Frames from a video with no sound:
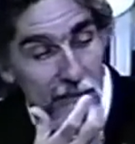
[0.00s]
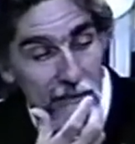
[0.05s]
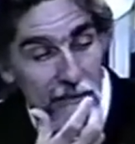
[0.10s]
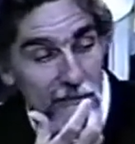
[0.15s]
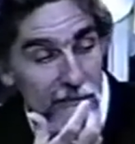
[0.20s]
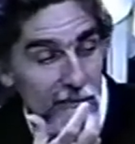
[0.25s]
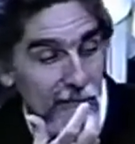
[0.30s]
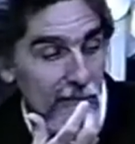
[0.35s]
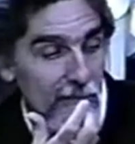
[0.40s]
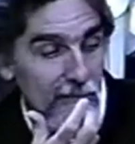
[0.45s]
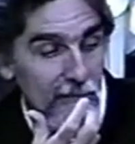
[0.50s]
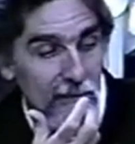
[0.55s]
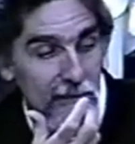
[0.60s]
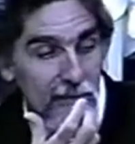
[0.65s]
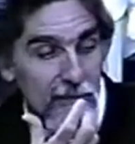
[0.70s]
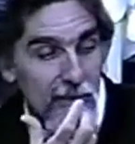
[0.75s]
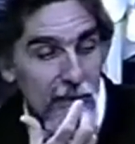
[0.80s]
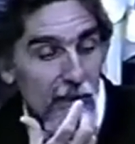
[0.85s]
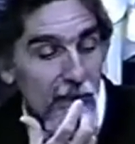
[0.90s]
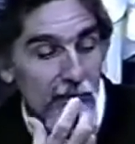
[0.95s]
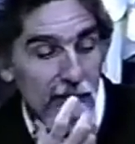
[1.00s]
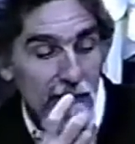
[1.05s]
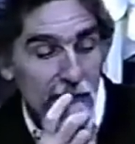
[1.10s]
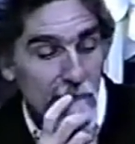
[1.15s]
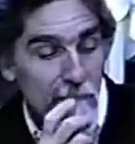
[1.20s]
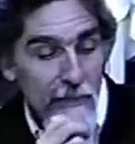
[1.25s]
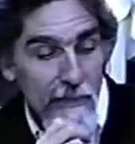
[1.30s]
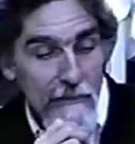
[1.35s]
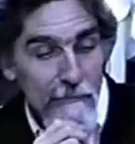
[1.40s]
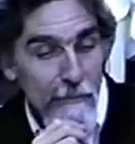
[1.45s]
I
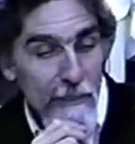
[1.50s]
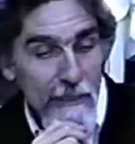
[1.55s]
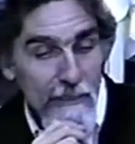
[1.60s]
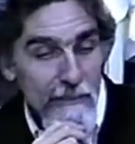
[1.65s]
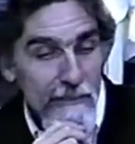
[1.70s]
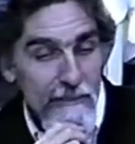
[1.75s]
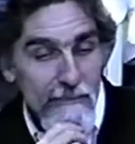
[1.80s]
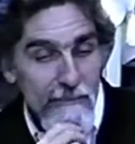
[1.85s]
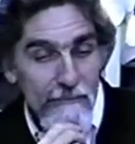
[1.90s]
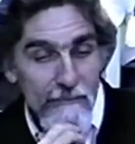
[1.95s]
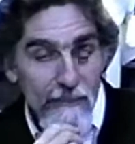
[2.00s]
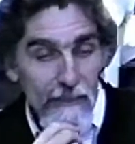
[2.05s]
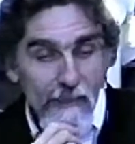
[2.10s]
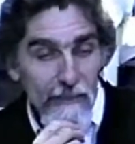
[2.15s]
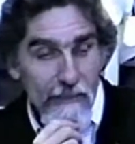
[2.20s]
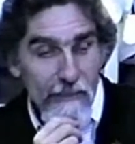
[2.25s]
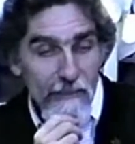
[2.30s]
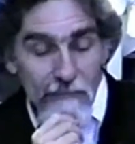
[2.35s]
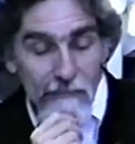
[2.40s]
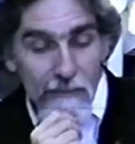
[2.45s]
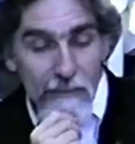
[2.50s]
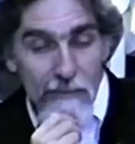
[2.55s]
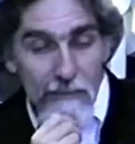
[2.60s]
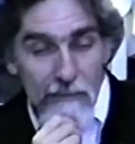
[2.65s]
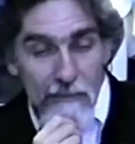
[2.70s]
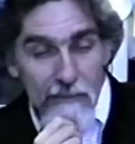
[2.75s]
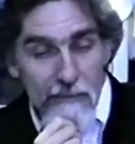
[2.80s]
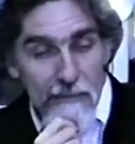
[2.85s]
think mathematics is very concrete.